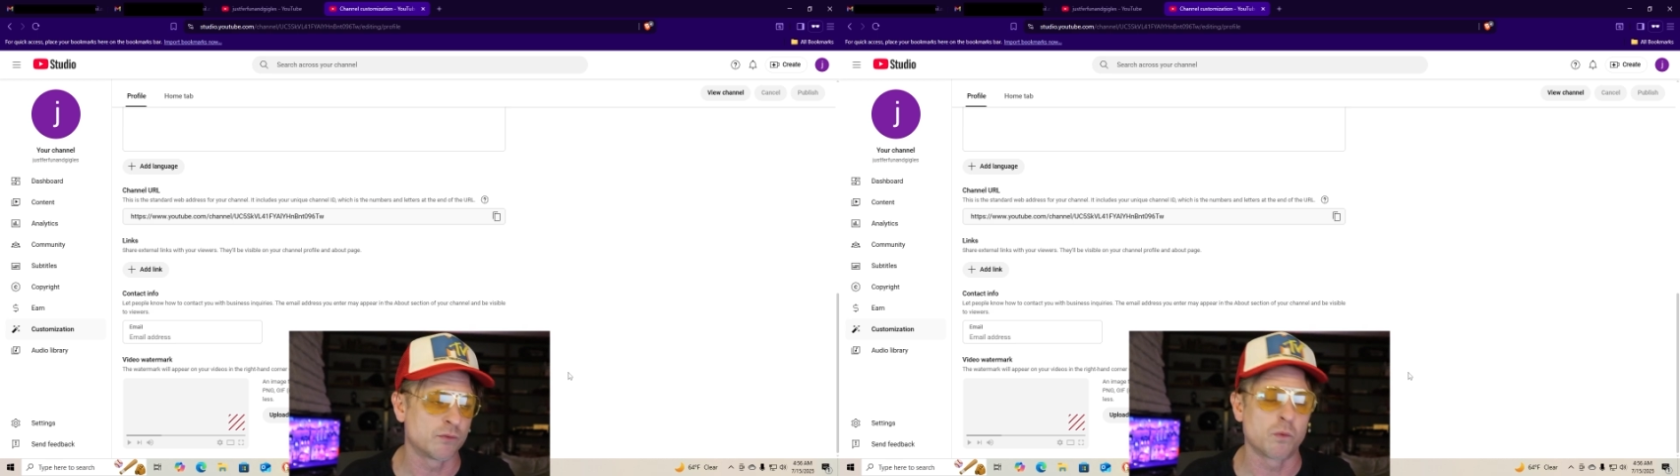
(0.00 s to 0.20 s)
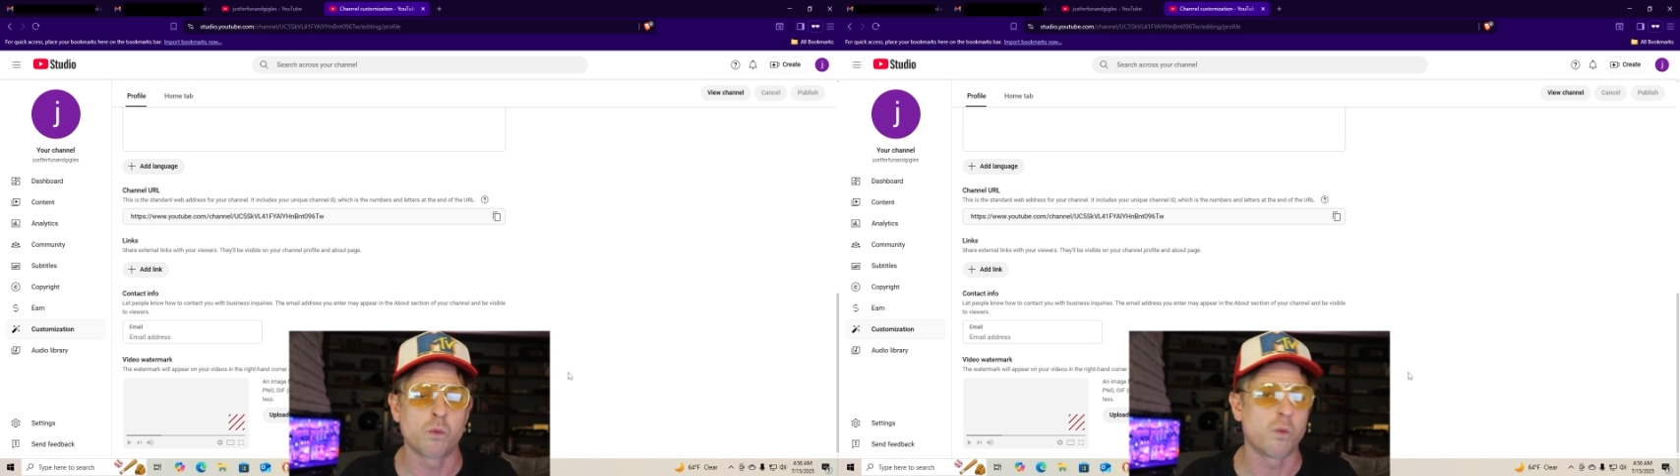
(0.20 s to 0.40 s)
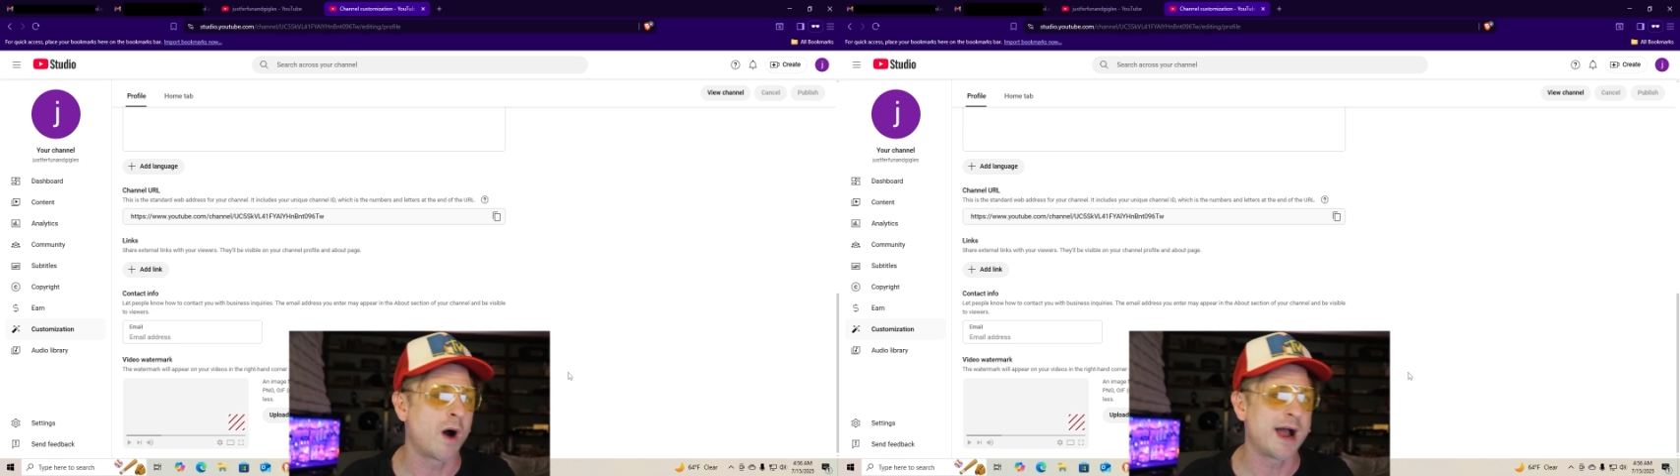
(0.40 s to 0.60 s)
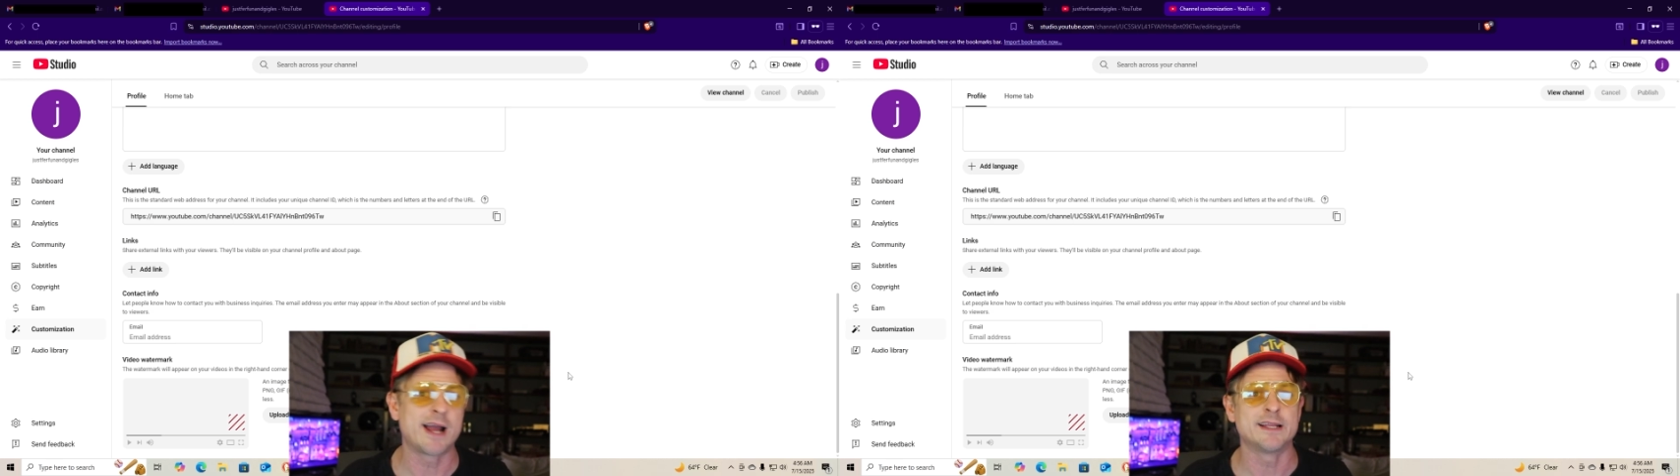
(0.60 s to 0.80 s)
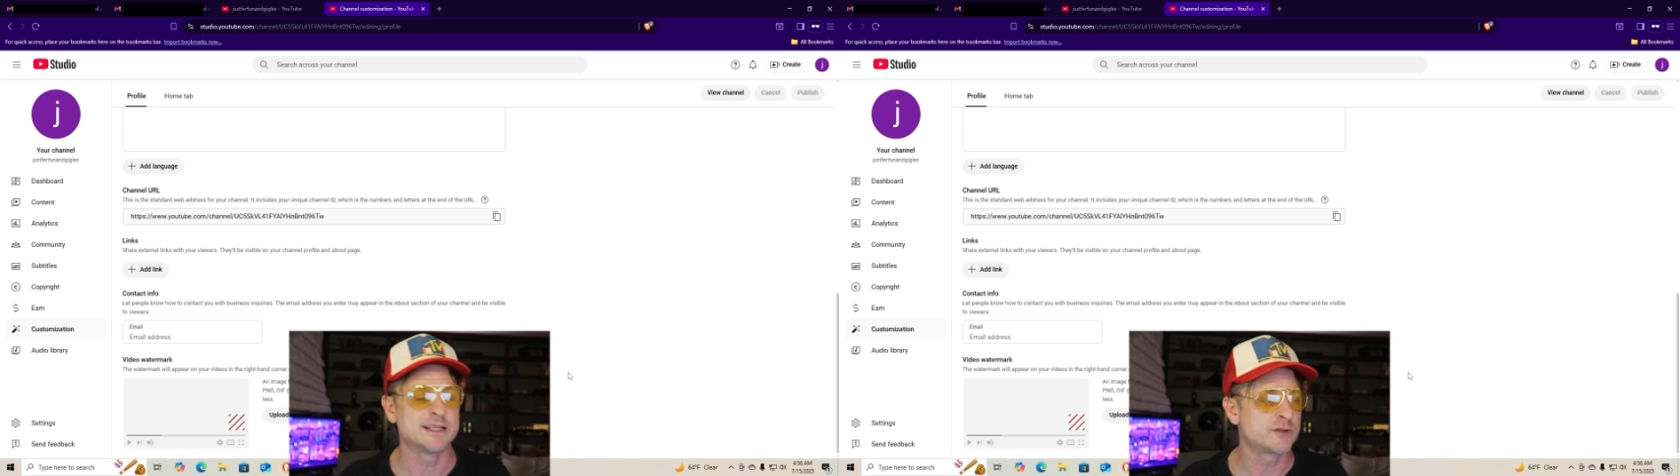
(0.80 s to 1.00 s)

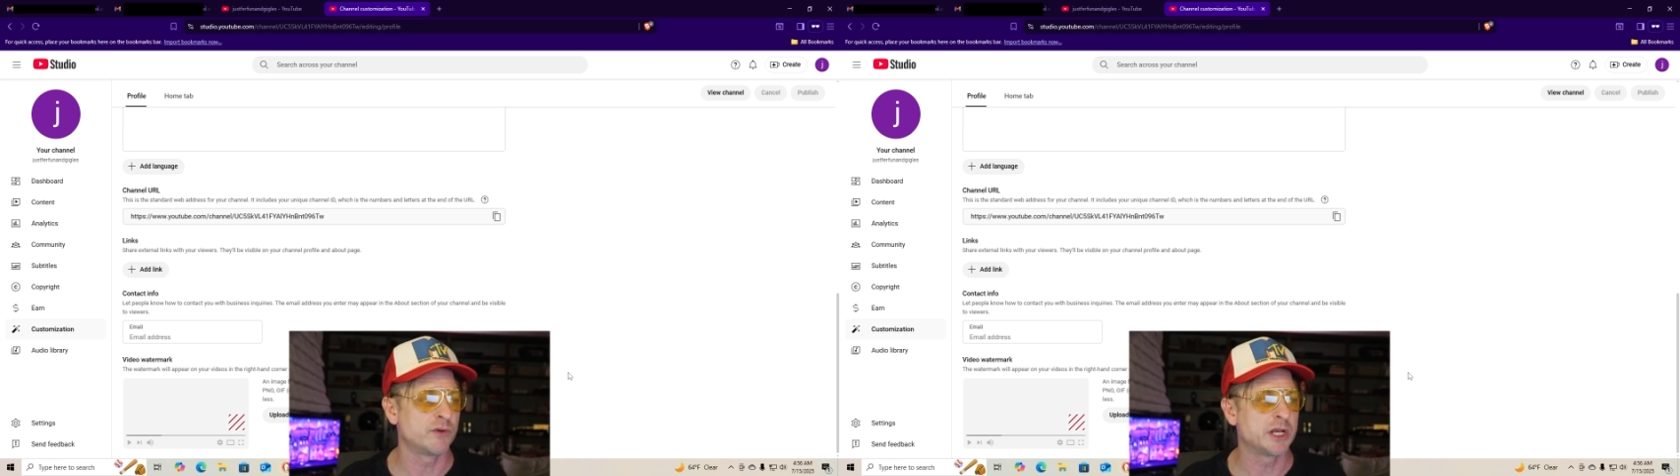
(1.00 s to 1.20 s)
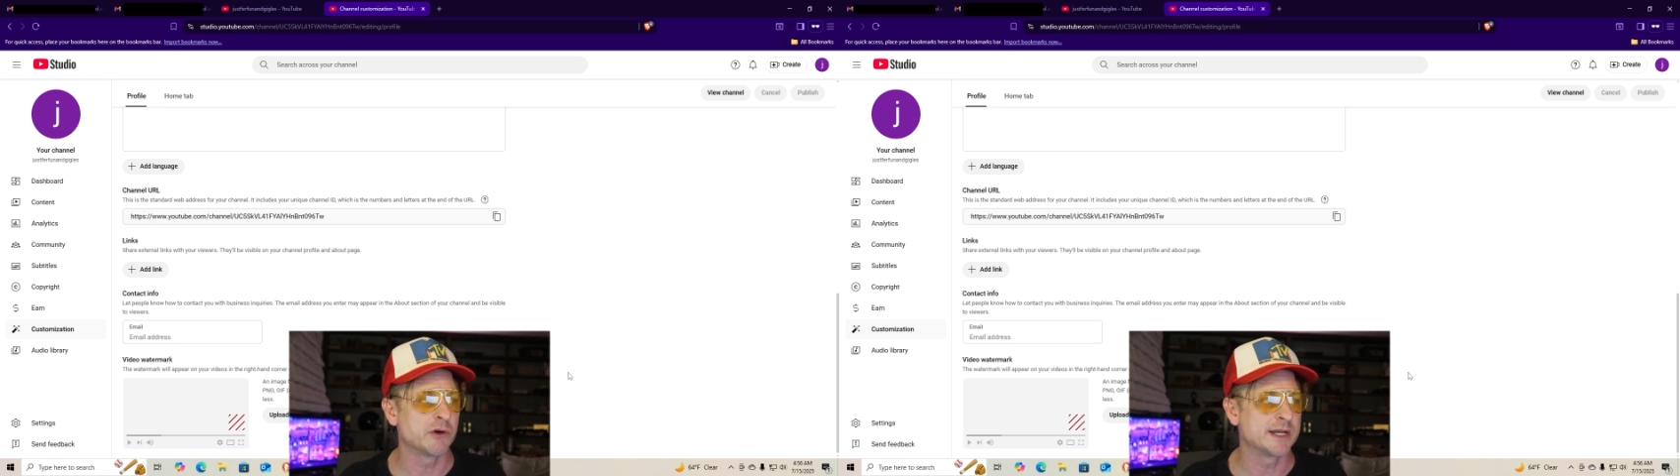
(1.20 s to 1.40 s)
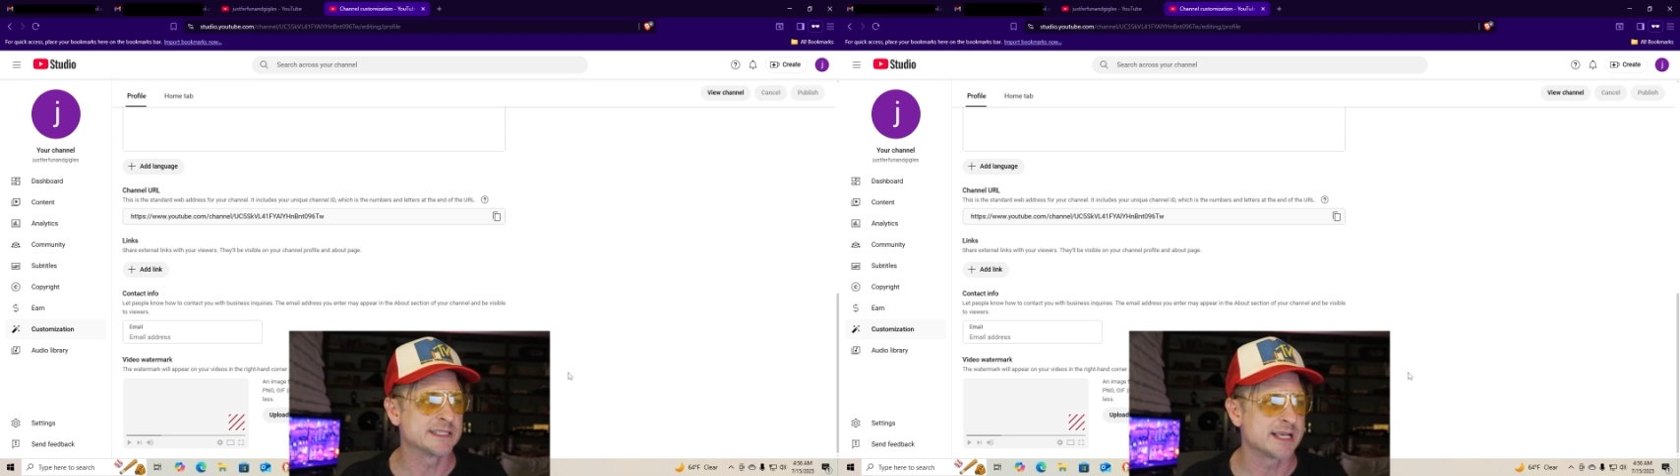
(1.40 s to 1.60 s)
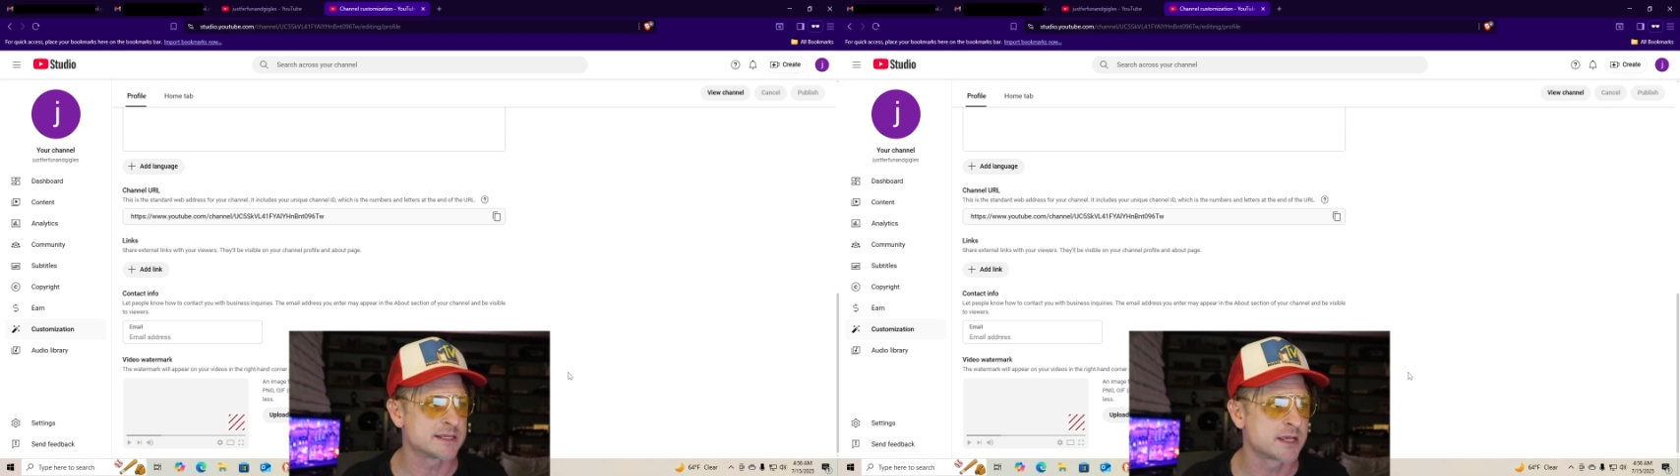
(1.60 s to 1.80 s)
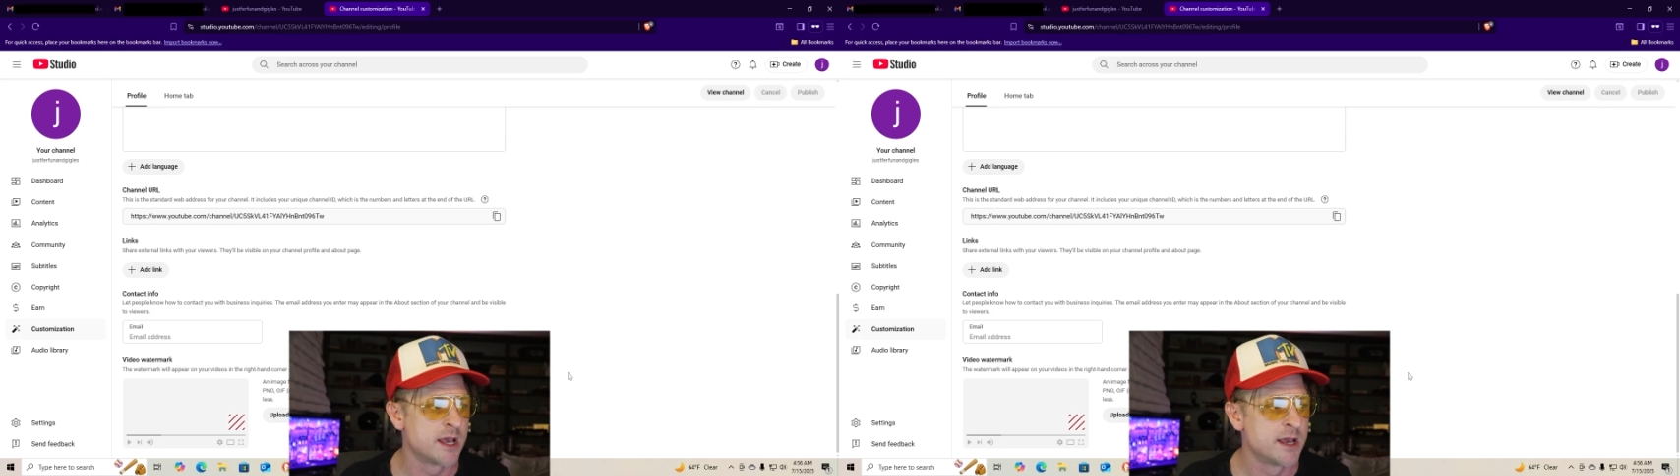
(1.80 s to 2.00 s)
why this video
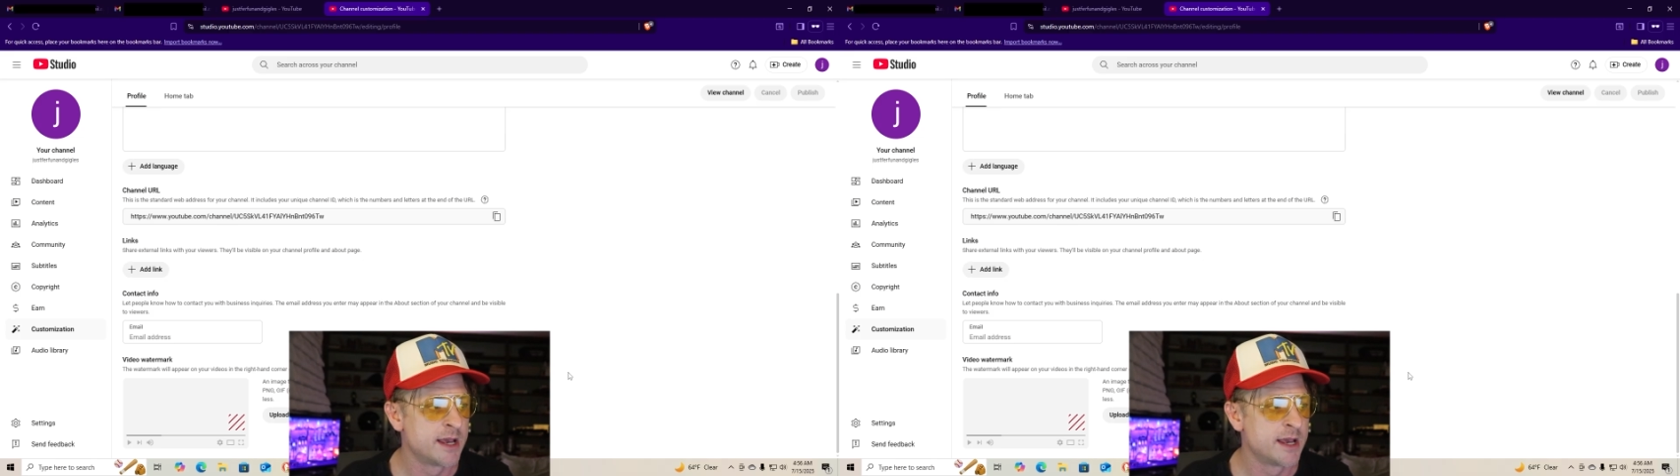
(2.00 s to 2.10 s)
exists.